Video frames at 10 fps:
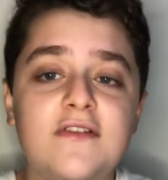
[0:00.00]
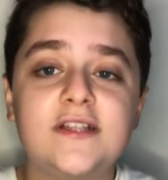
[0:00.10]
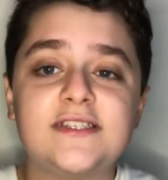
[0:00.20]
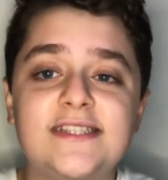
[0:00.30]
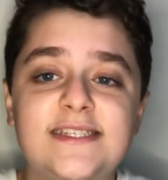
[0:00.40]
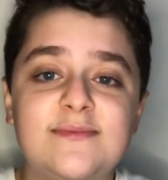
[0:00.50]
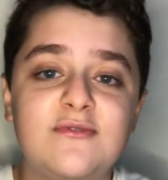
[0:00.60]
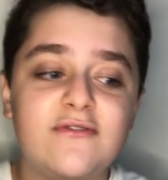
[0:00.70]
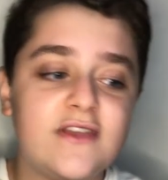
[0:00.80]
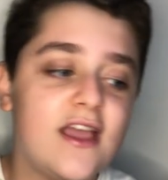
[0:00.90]
villains in this
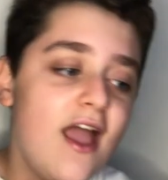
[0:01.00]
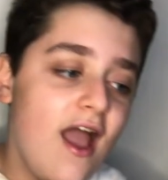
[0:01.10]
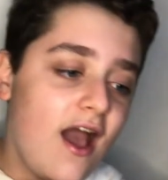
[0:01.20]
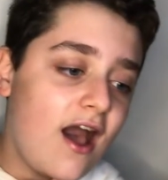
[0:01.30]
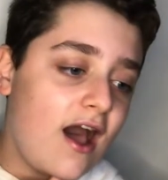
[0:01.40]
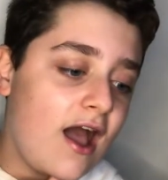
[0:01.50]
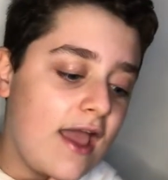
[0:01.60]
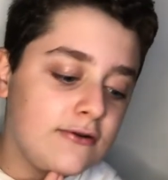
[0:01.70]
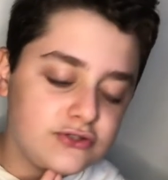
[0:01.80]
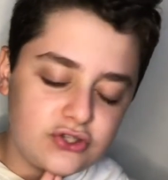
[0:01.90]
movie, uh,
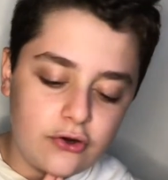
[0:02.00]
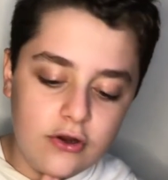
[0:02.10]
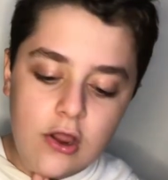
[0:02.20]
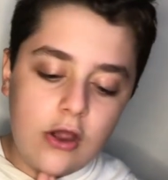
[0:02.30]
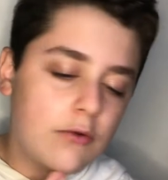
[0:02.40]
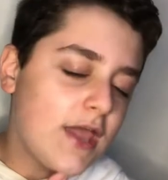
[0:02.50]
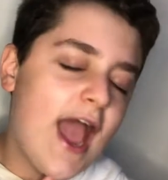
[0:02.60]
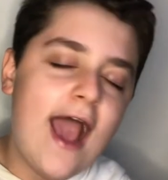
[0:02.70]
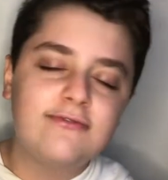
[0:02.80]
and also we have